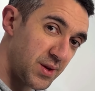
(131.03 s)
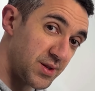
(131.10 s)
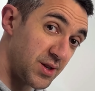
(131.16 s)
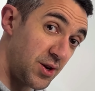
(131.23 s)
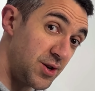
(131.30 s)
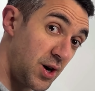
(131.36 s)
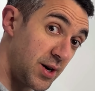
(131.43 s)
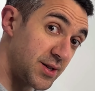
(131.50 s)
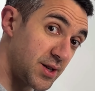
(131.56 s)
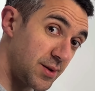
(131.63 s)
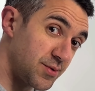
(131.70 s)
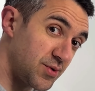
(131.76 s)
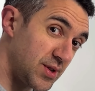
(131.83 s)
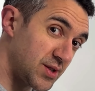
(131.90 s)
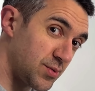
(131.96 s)
So 9
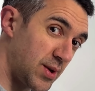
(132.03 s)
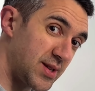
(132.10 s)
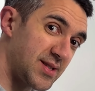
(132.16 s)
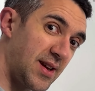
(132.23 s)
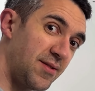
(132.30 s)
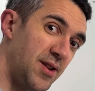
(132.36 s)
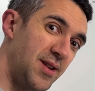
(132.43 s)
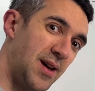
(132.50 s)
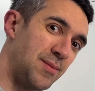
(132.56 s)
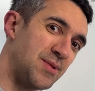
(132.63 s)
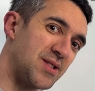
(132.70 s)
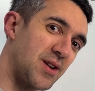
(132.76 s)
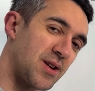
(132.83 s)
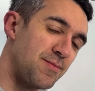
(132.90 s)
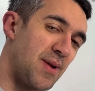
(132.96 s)
times 3 is 27. That
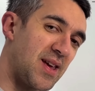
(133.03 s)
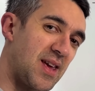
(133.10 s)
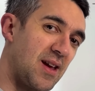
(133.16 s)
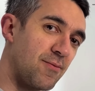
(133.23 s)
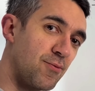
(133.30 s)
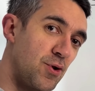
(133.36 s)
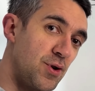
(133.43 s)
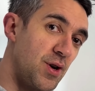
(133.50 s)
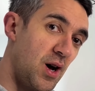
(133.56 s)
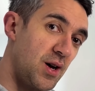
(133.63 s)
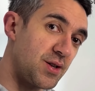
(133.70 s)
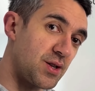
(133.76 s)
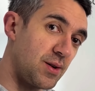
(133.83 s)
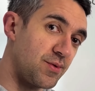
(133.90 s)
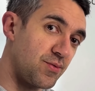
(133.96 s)
means I can make it root
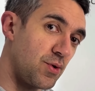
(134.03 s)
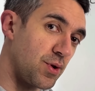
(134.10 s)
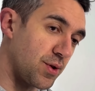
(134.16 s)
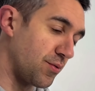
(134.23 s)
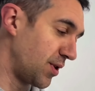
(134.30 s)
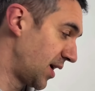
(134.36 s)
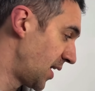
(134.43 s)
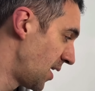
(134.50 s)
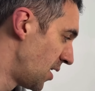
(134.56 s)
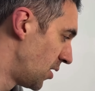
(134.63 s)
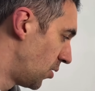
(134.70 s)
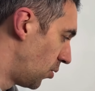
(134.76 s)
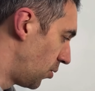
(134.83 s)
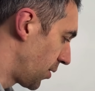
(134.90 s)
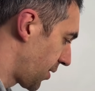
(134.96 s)
9 times root 3,
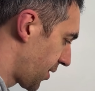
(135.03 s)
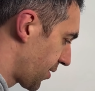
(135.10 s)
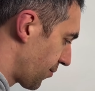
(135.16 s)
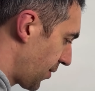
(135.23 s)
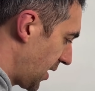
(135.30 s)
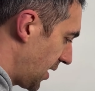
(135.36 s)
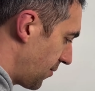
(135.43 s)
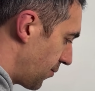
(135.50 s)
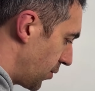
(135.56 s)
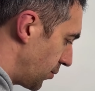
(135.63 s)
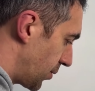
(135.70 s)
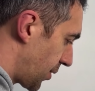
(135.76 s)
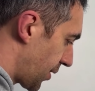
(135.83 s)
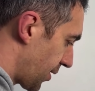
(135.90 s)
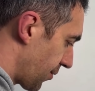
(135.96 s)
or 3
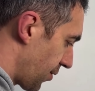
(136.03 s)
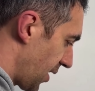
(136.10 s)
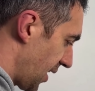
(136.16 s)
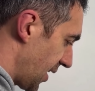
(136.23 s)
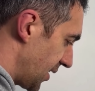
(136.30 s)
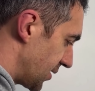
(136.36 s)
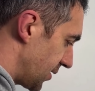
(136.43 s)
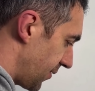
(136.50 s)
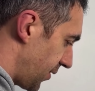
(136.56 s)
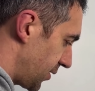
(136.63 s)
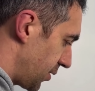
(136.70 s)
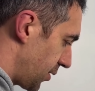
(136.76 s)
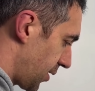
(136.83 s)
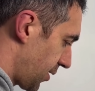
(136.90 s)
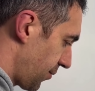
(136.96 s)
root 3. So if I
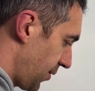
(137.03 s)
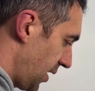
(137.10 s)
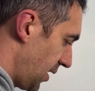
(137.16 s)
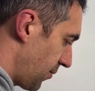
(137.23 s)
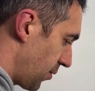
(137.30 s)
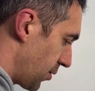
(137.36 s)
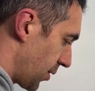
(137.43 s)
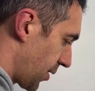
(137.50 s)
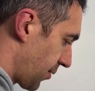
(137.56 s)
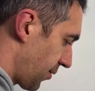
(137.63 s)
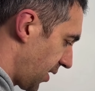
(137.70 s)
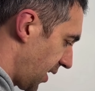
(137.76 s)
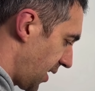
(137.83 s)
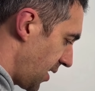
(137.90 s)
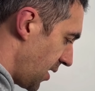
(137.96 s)
do 3 root
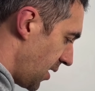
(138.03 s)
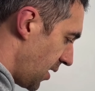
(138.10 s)
3